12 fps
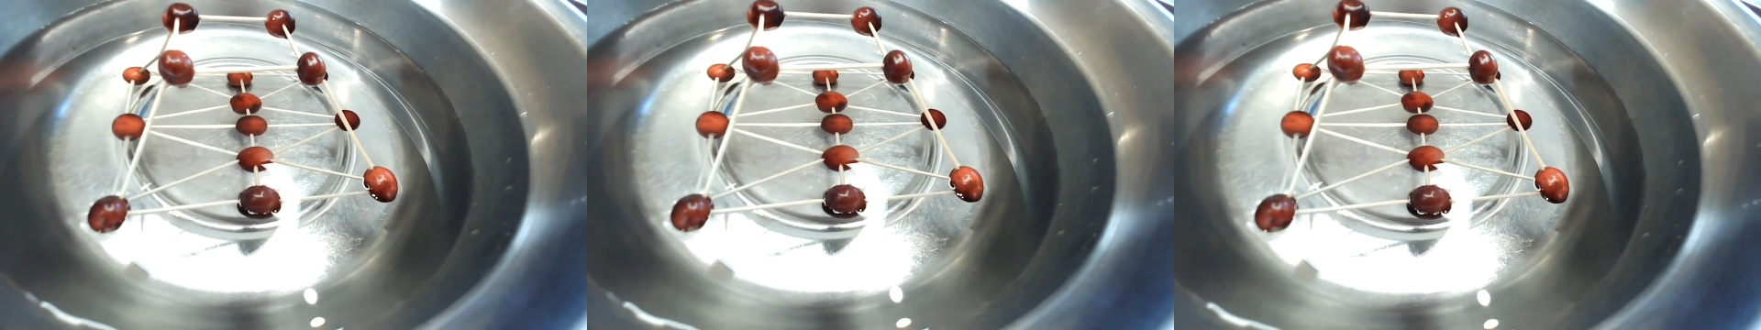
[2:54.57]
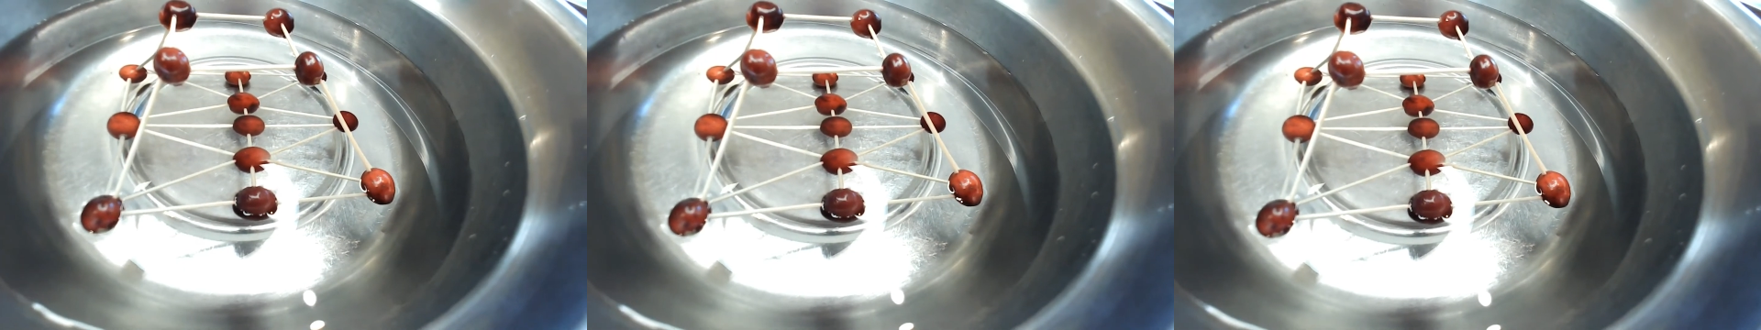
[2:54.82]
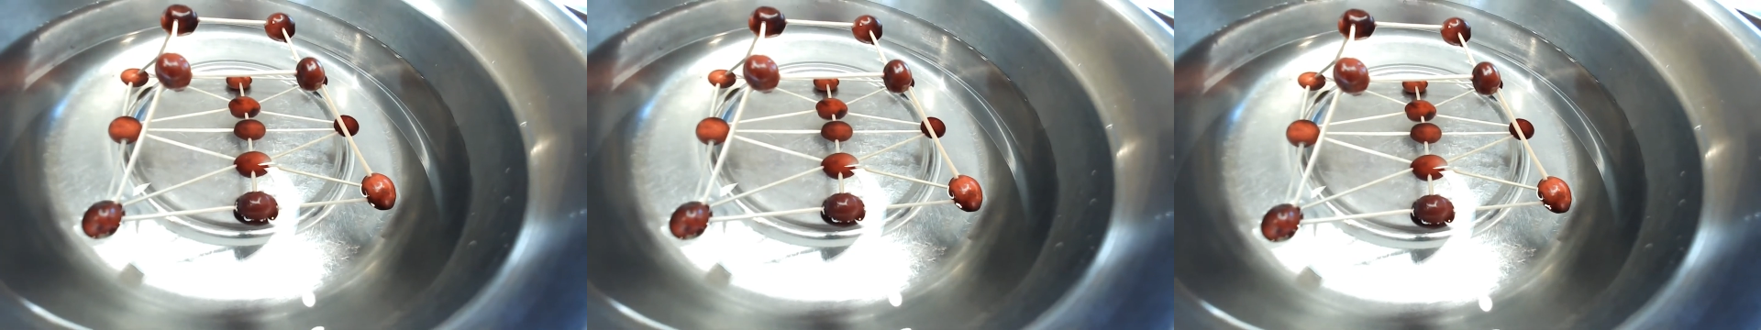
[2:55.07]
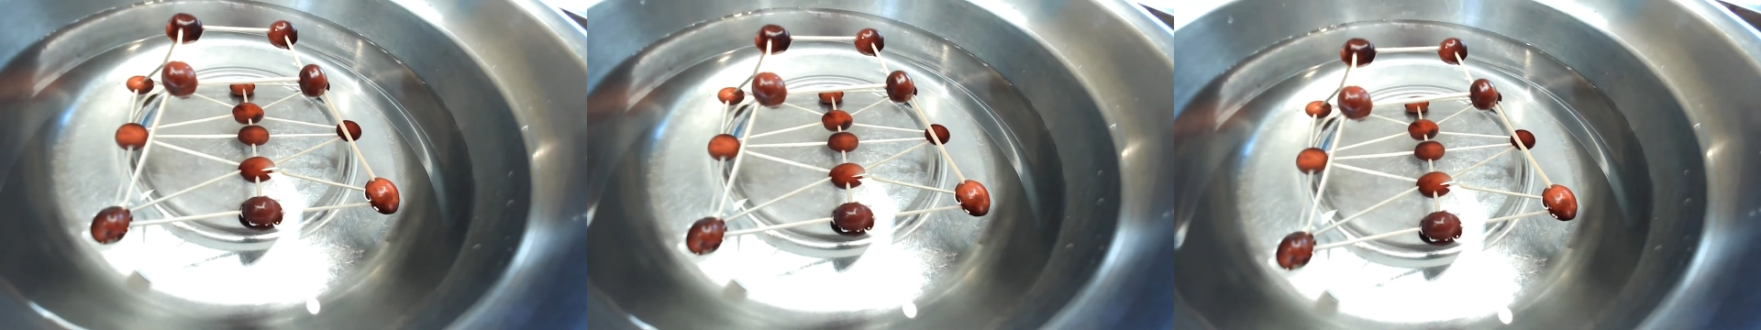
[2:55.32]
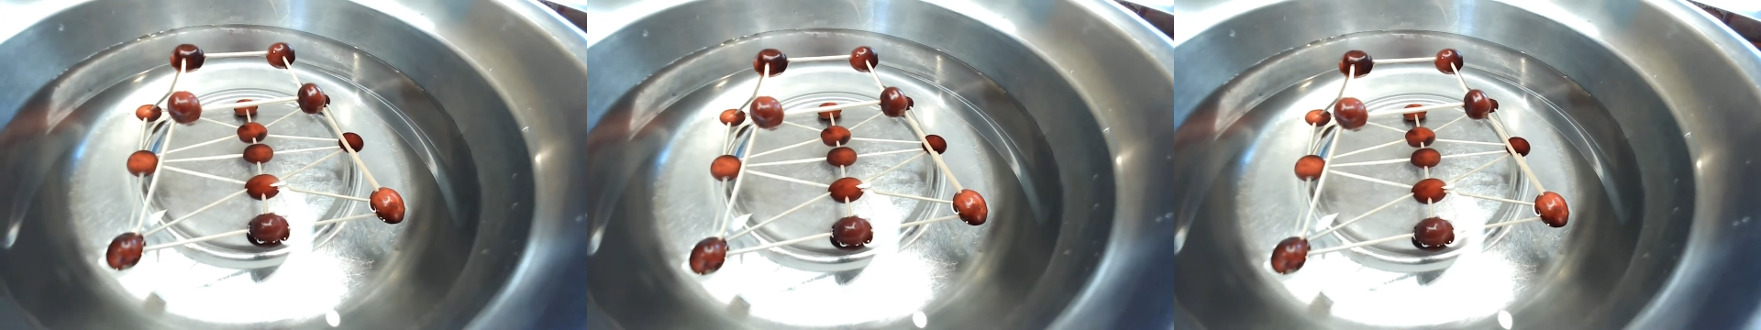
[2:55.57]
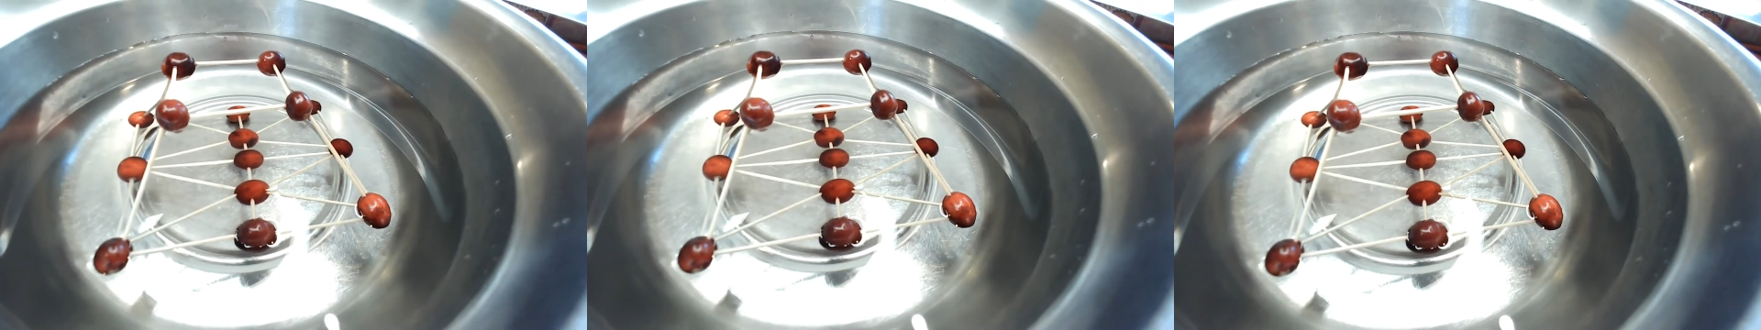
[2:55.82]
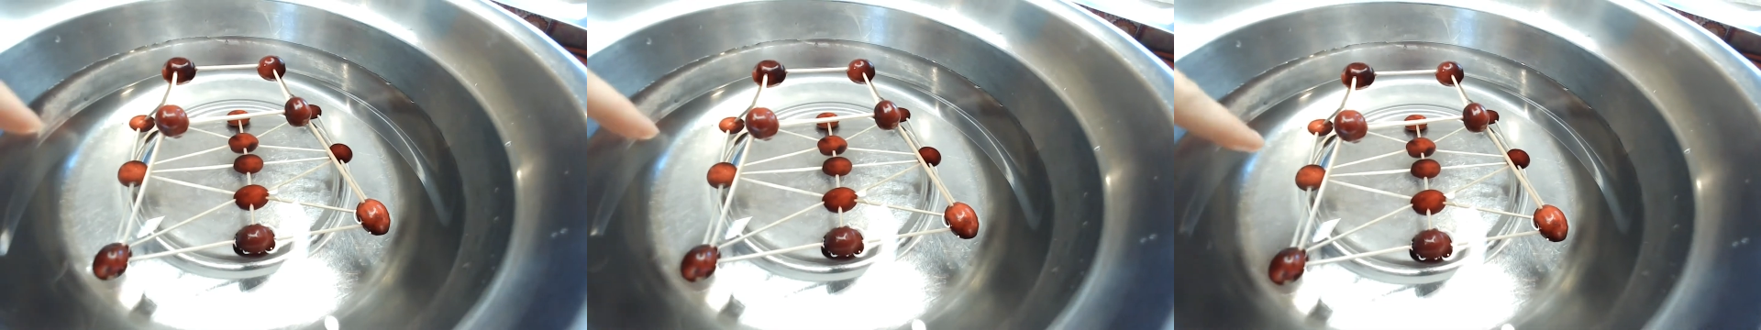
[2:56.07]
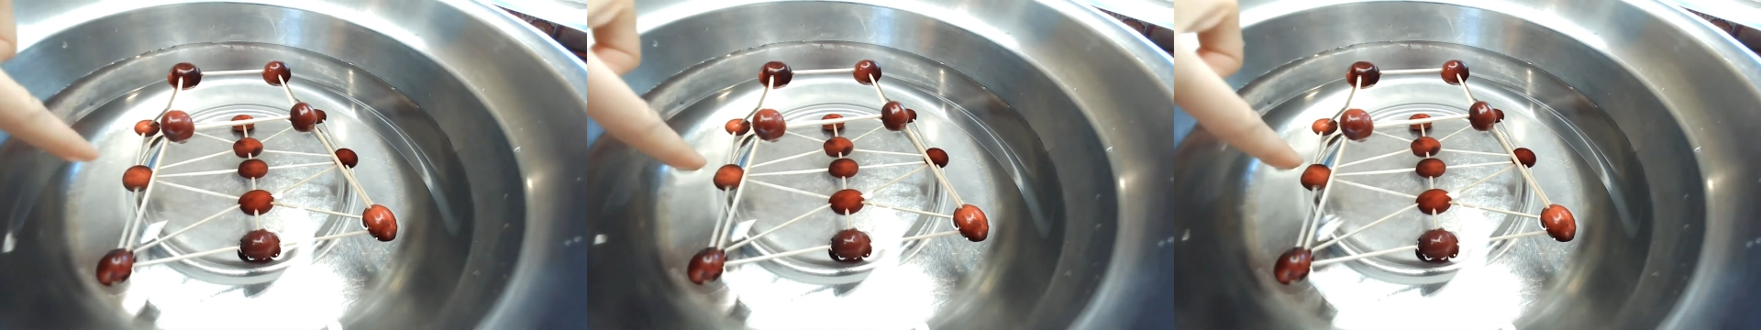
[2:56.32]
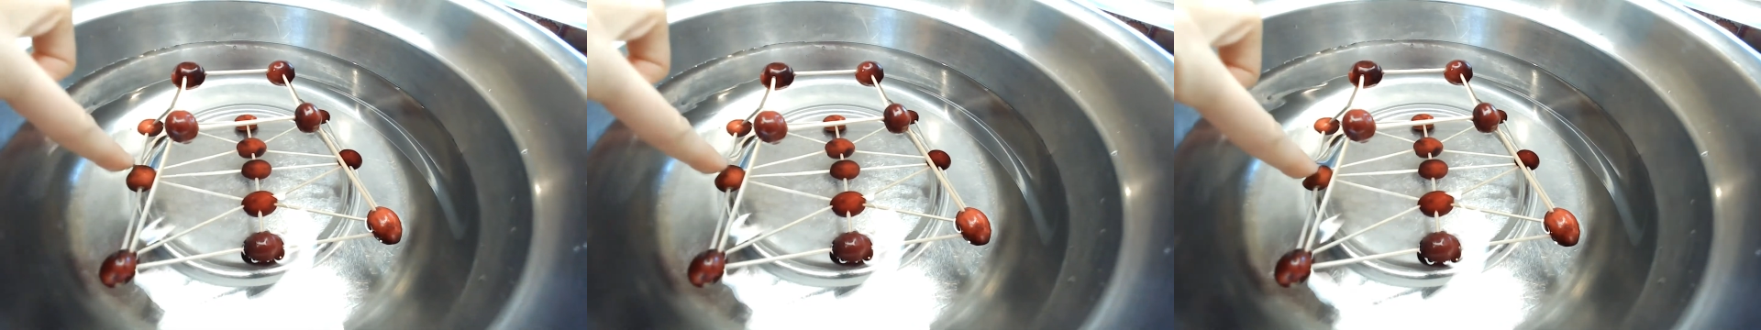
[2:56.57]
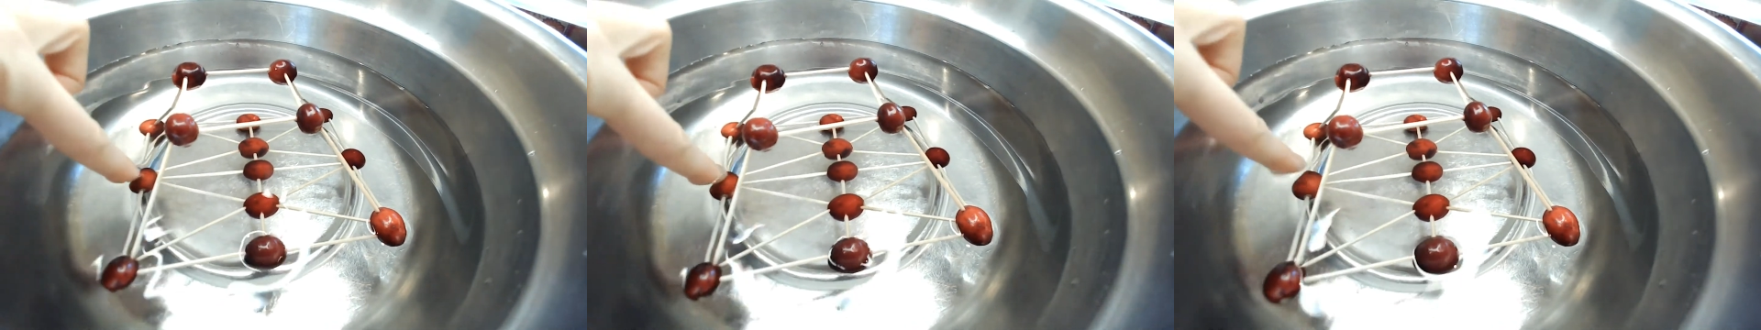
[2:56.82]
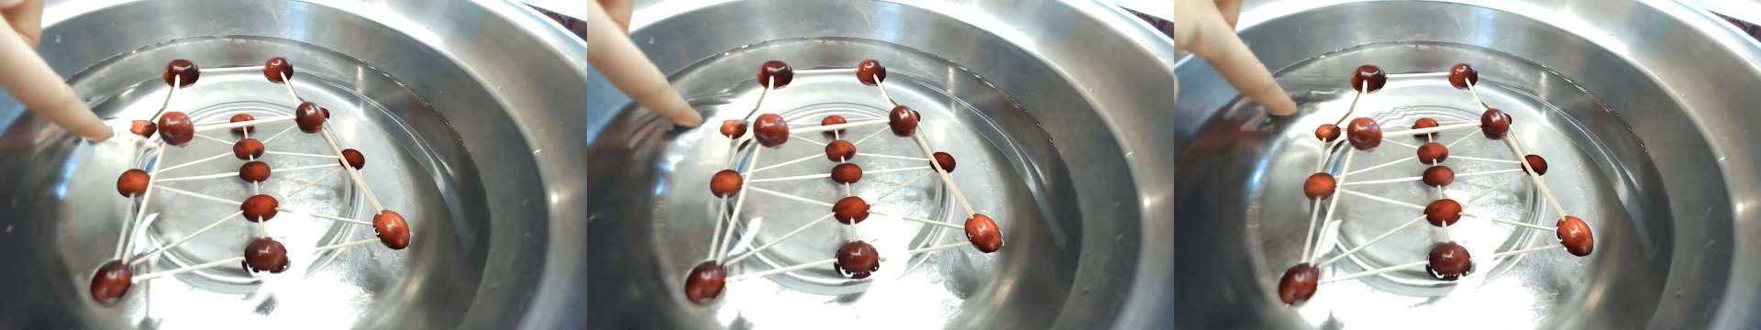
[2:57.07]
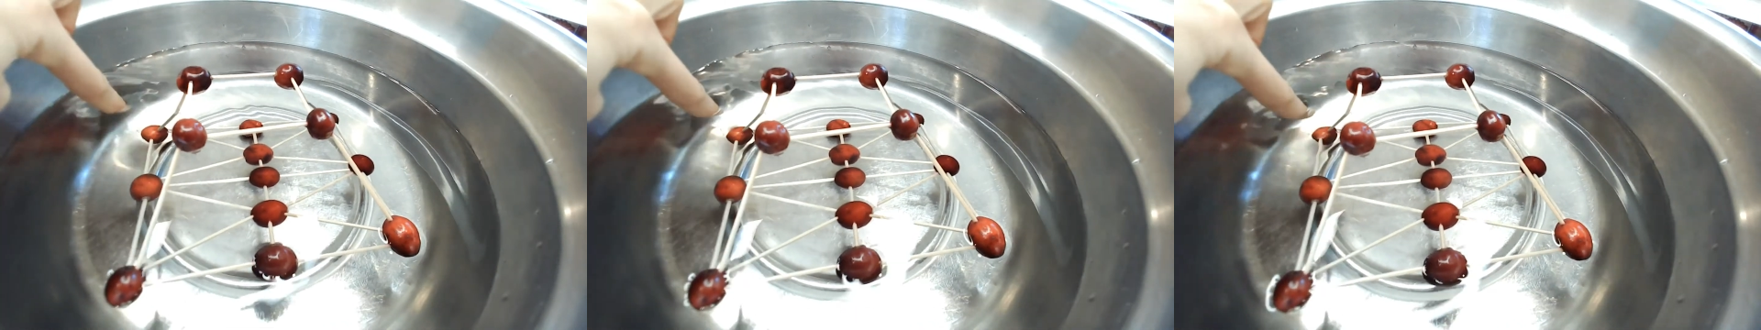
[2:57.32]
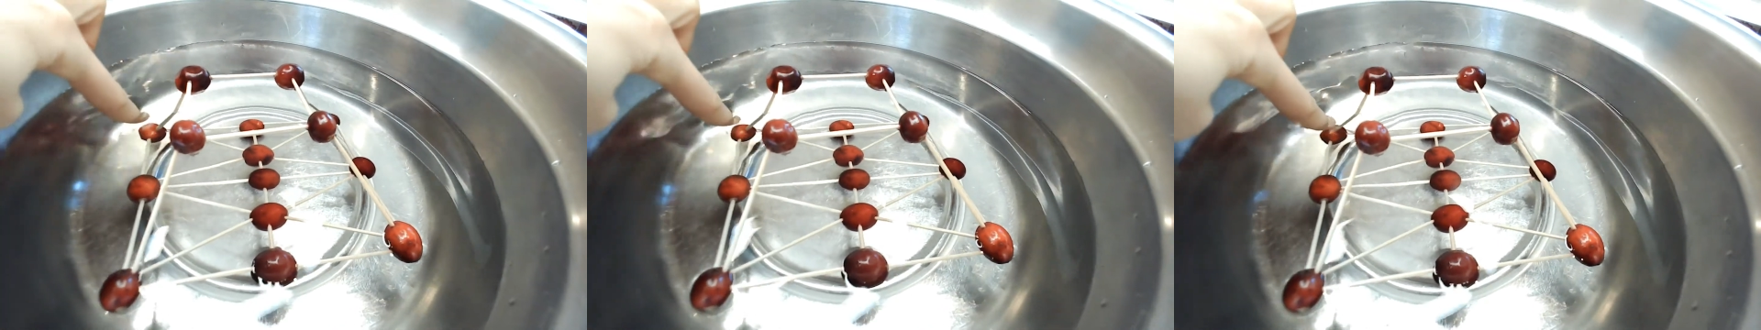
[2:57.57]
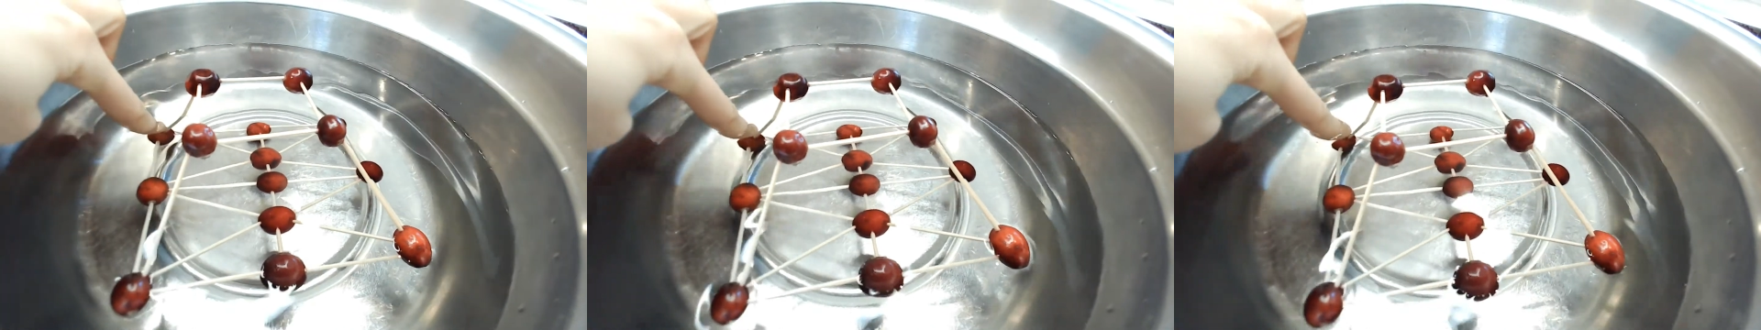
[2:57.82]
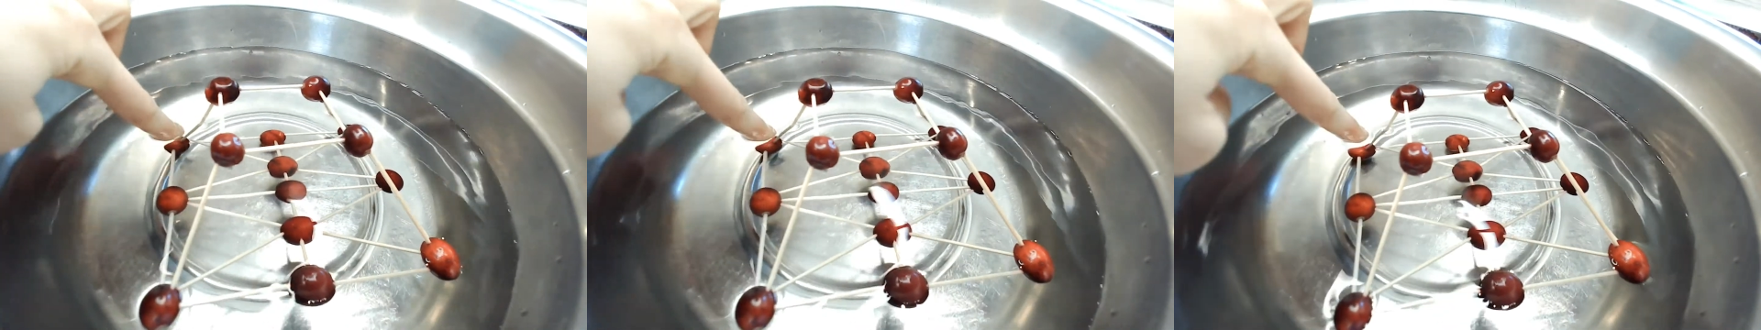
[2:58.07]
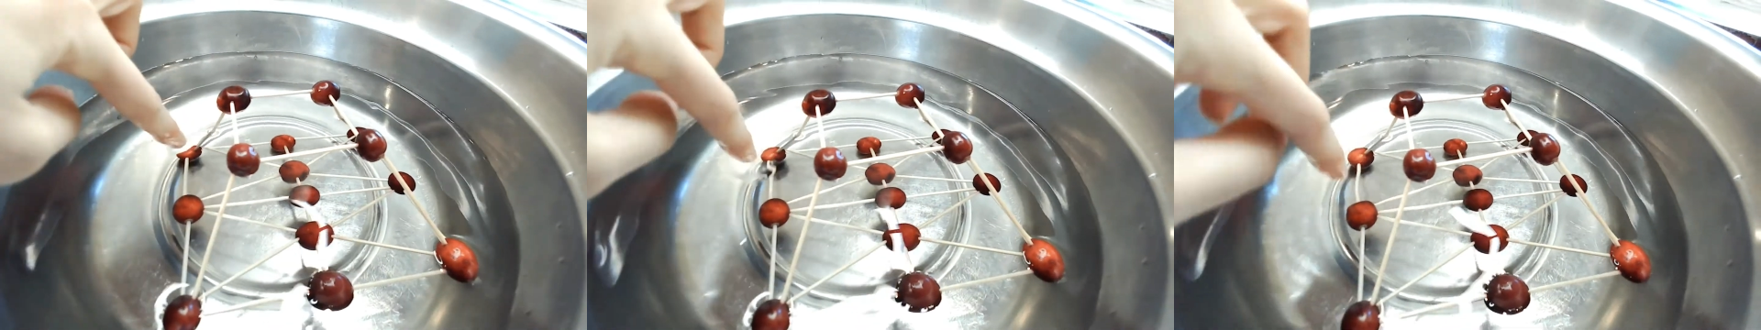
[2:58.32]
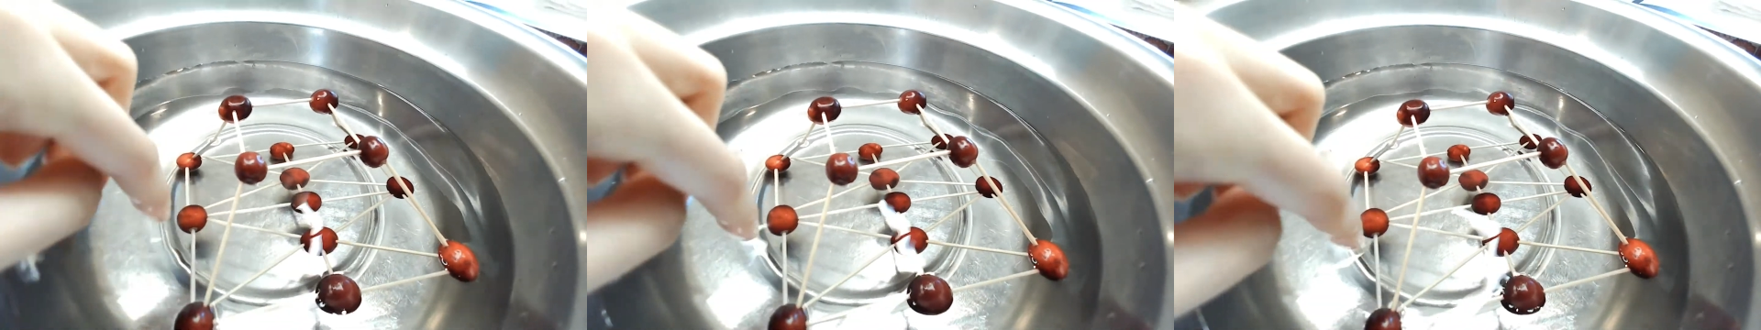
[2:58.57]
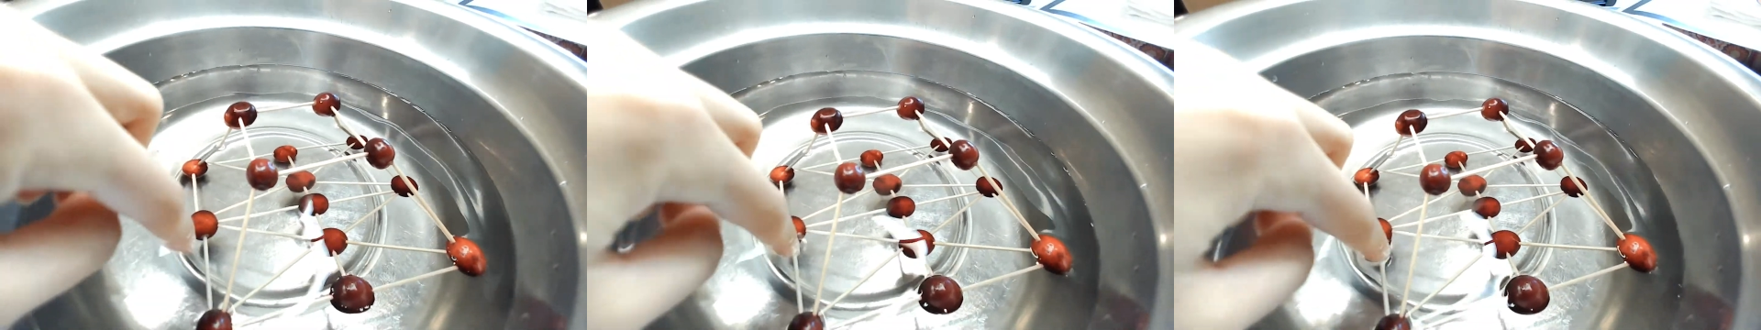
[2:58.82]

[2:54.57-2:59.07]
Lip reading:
No face is visible, so there are no lips to read.